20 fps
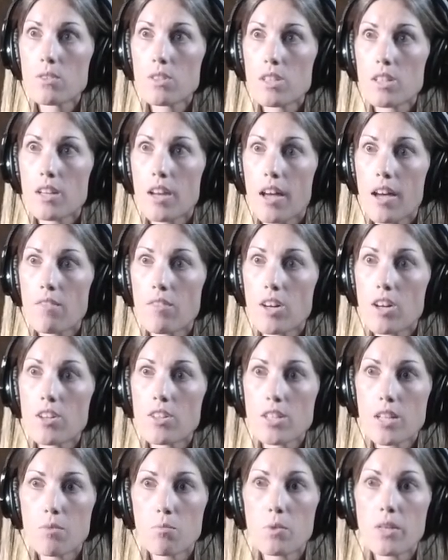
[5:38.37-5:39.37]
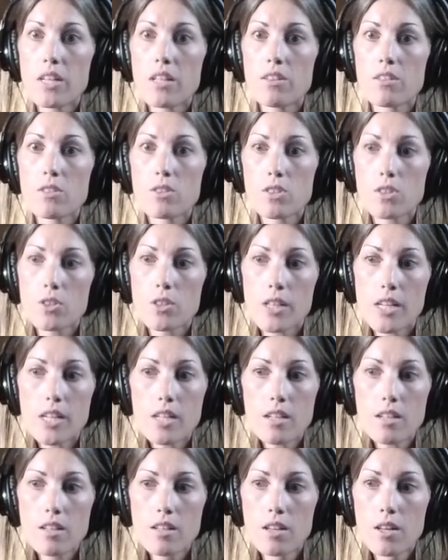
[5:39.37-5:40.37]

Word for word: that have a hard time reading the screen